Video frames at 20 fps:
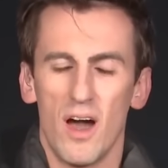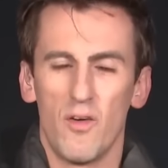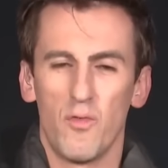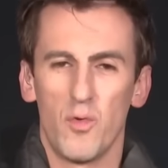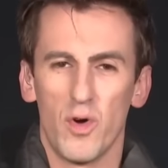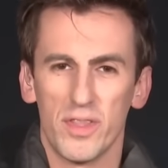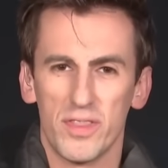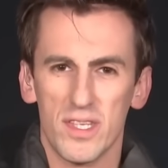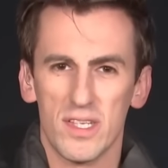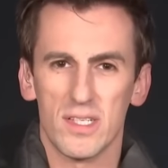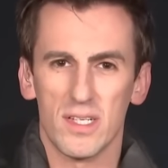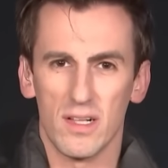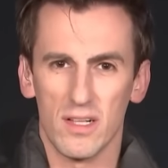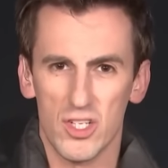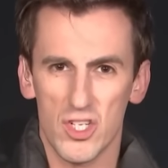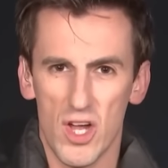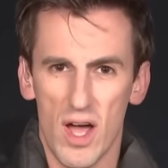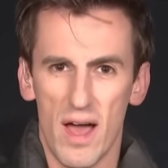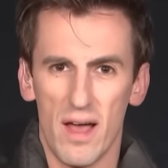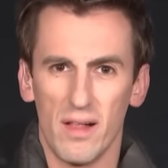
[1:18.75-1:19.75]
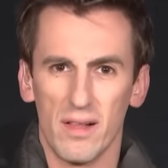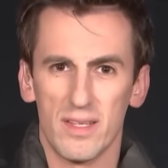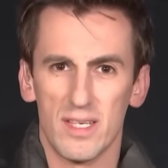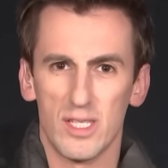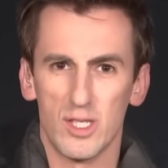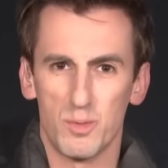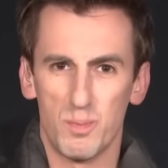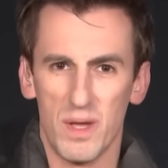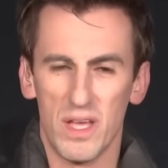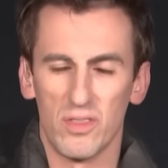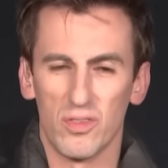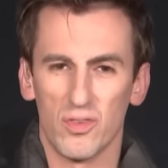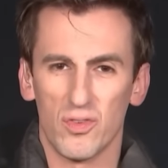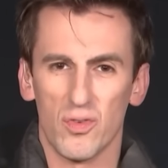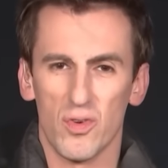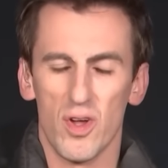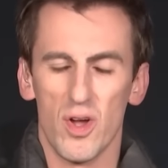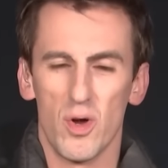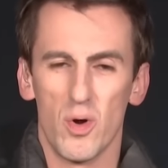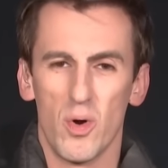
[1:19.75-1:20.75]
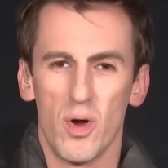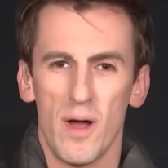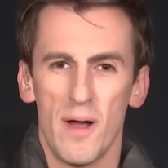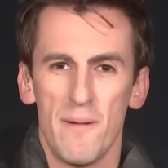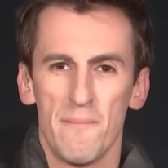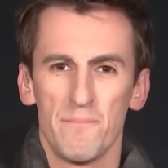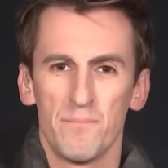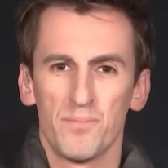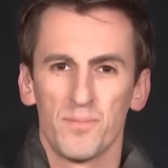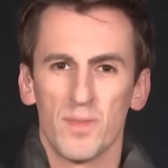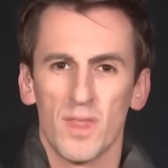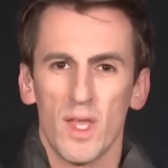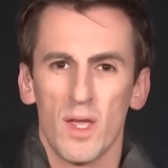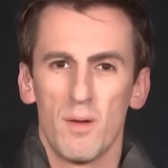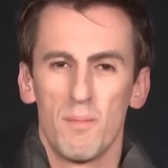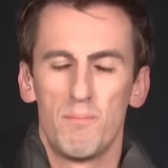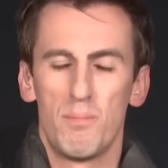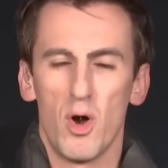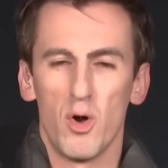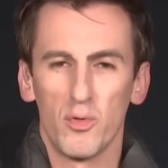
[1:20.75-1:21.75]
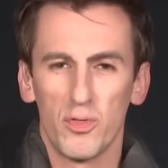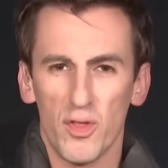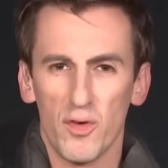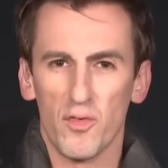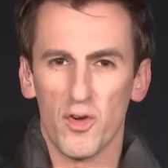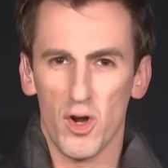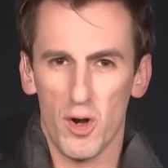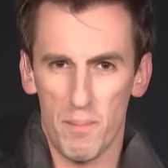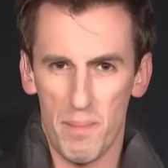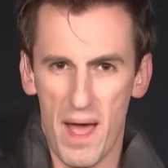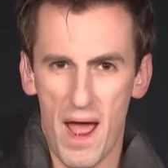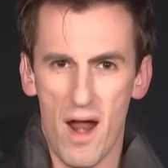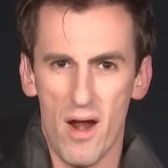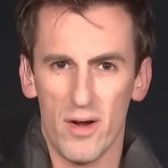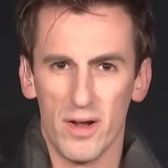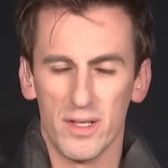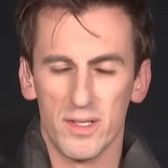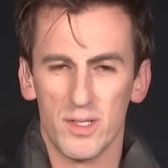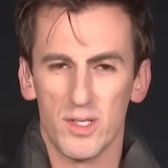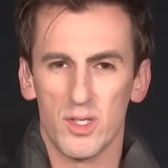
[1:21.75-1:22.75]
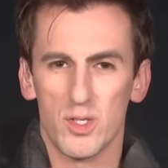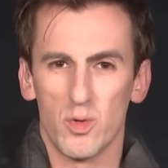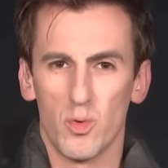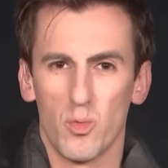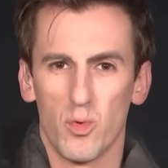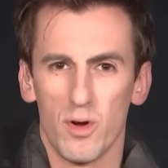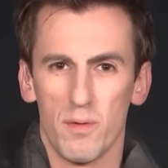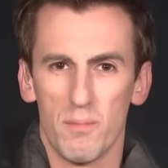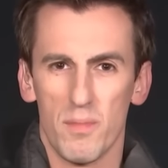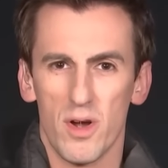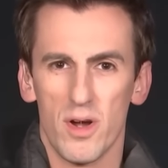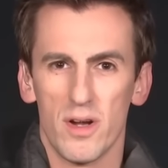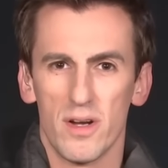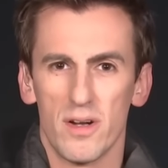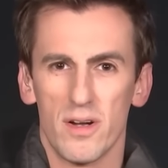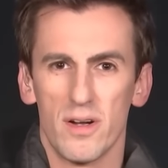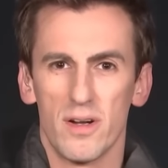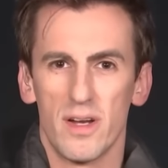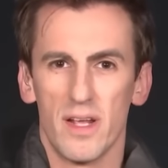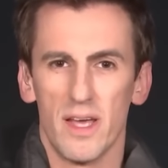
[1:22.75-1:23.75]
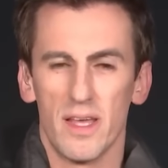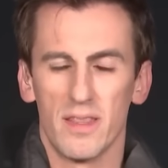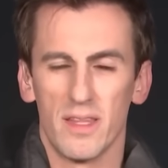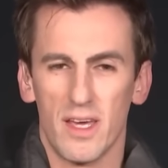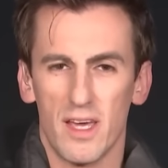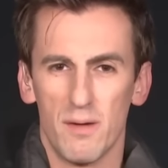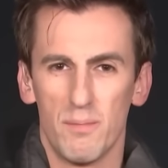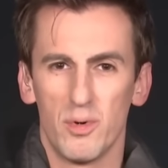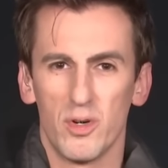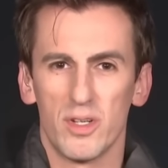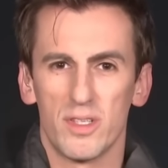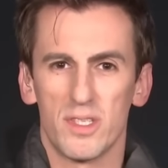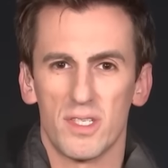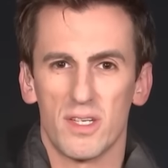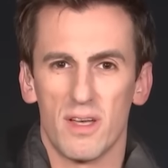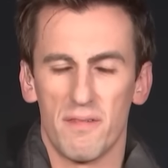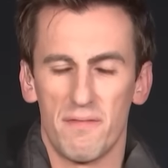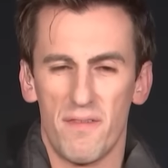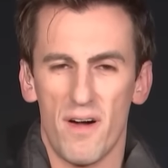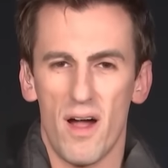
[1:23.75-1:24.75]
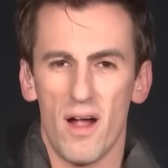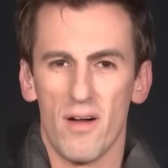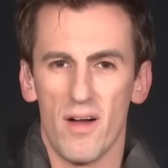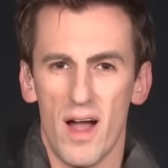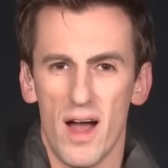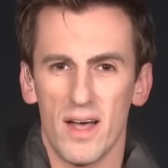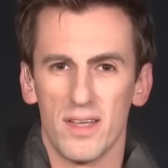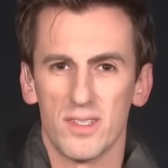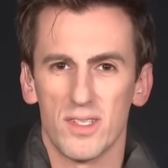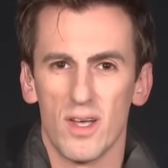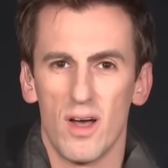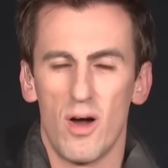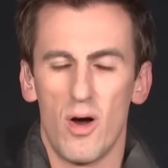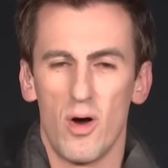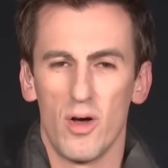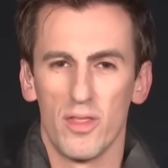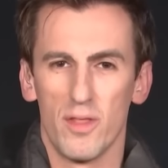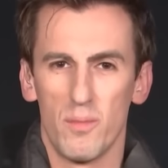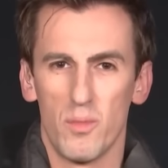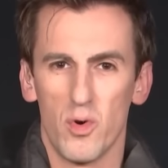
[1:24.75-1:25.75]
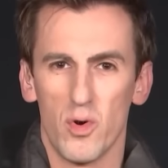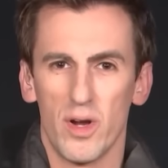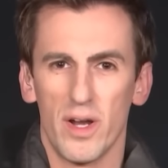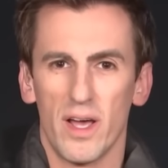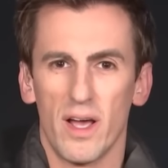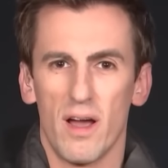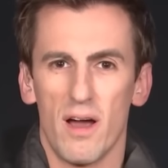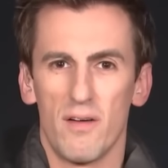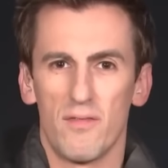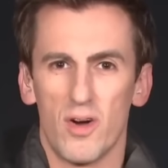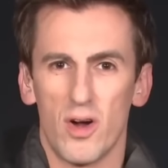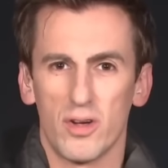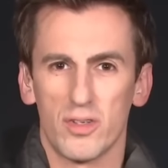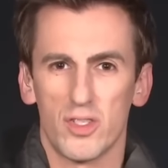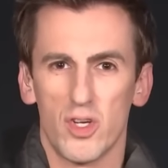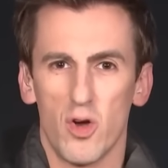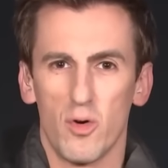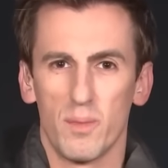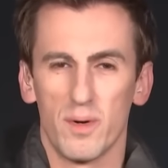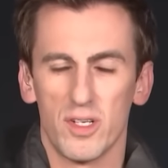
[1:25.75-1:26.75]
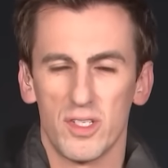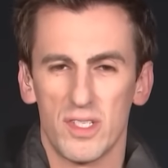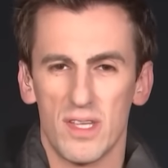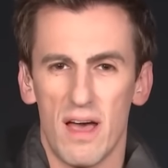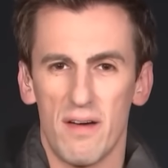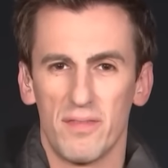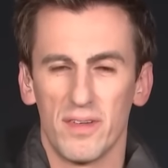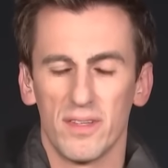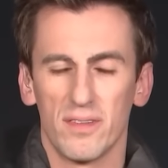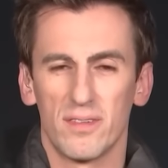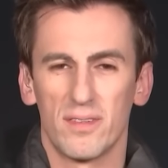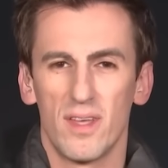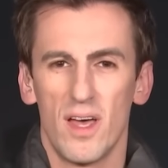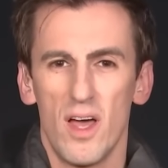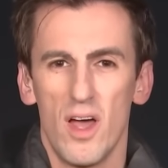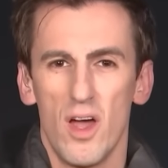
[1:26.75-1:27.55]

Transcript: of what this little child has been through. Both of her parents were murdered in the kibbutz Kfar Aza on the morning of October 7th.